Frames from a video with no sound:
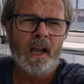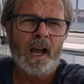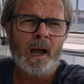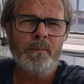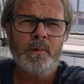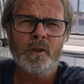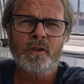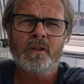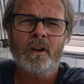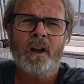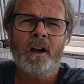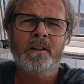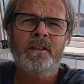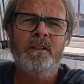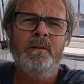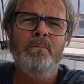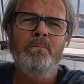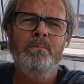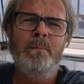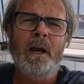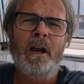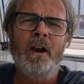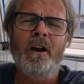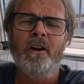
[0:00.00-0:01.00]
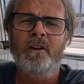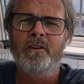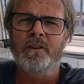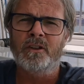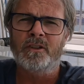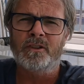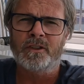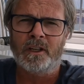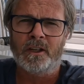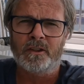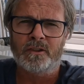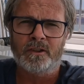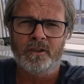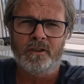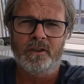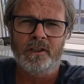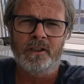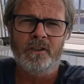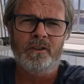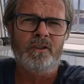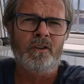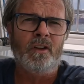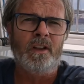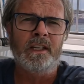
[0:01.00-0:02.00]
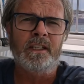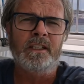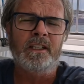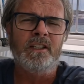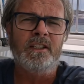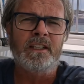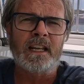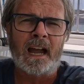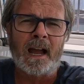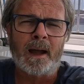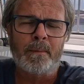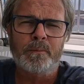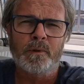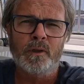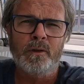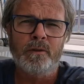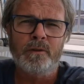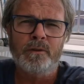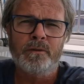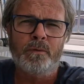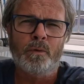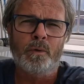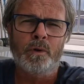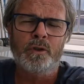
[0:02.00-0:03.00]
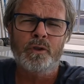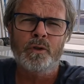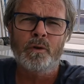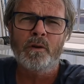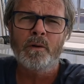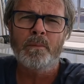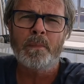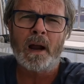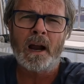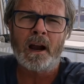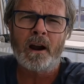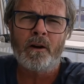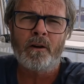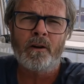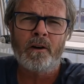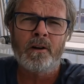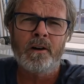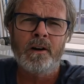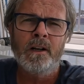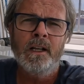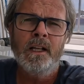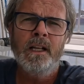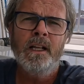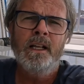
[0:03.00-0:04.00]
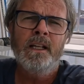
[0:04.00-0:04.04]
I'm just talking bare necessities like adapters for shore power,